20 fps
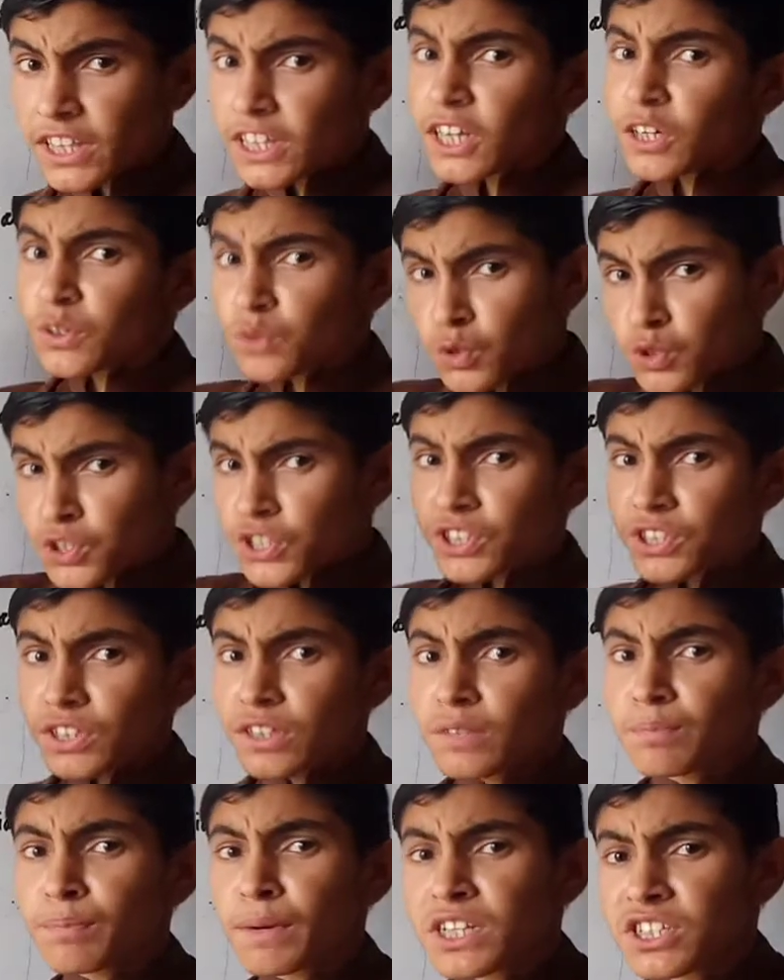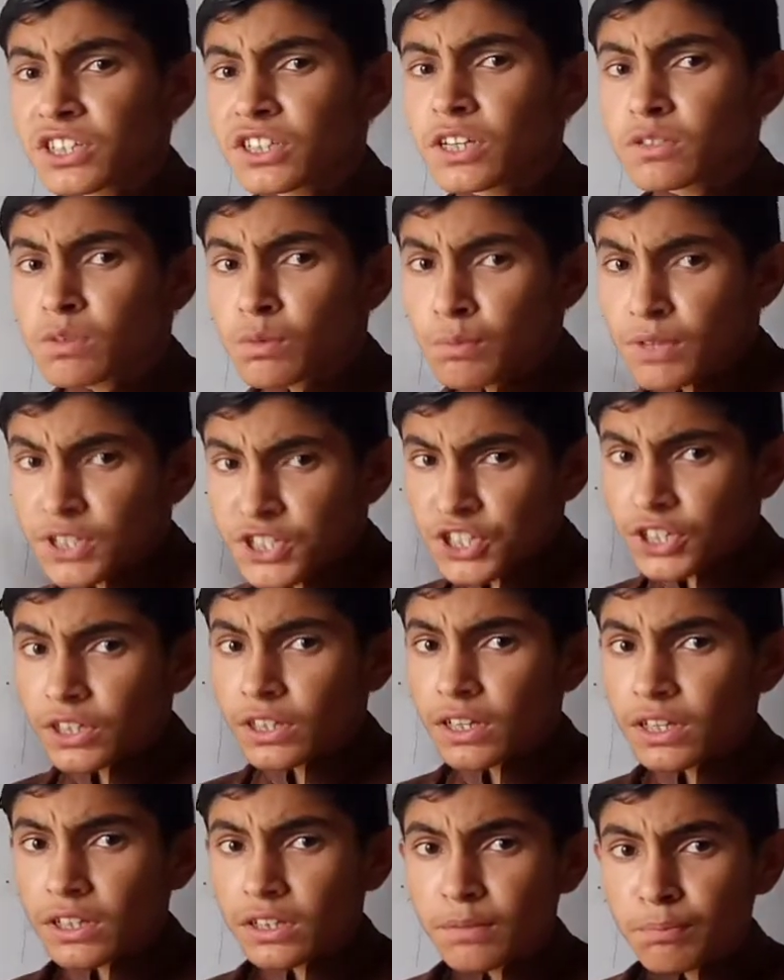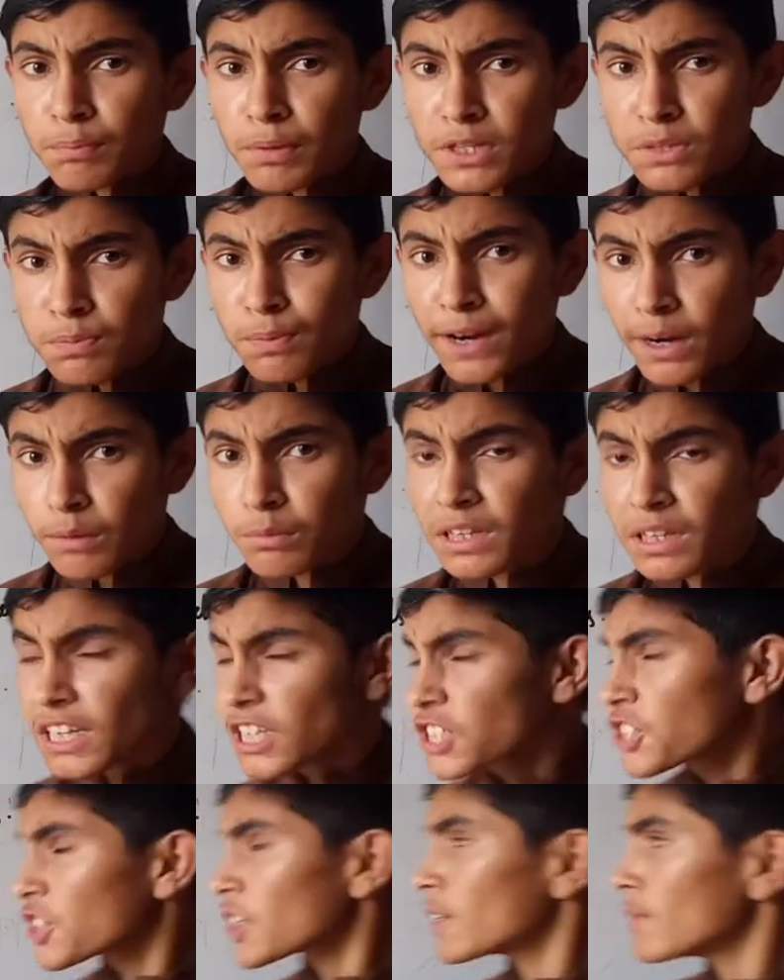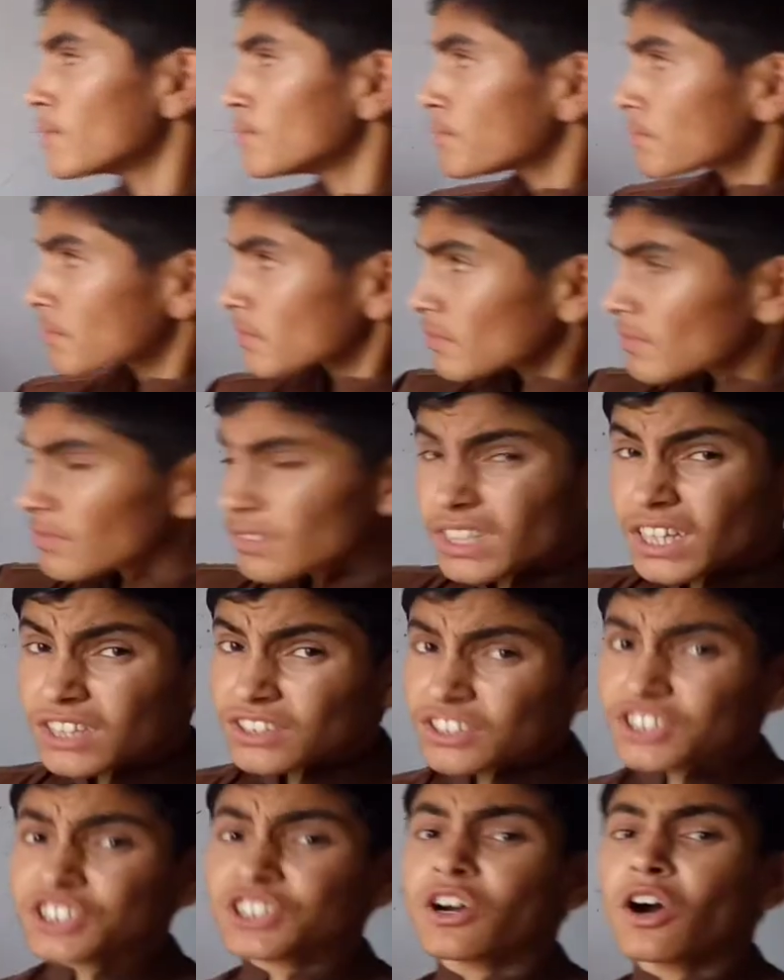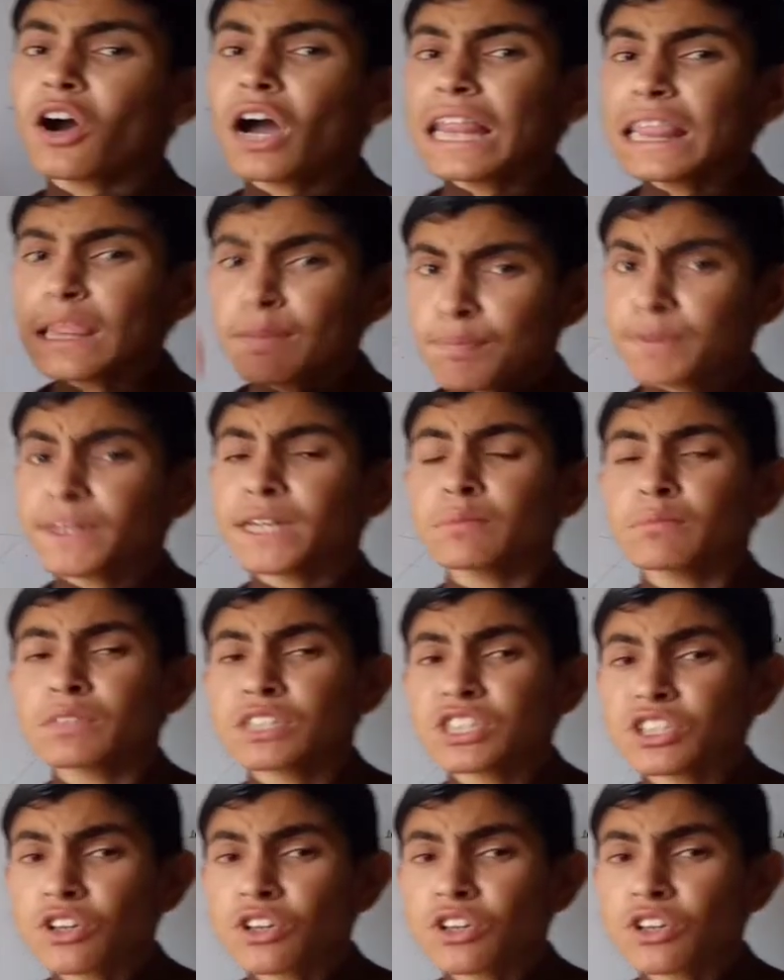the control center function, as we mentioned in the first part of the lecture, all the phenomena,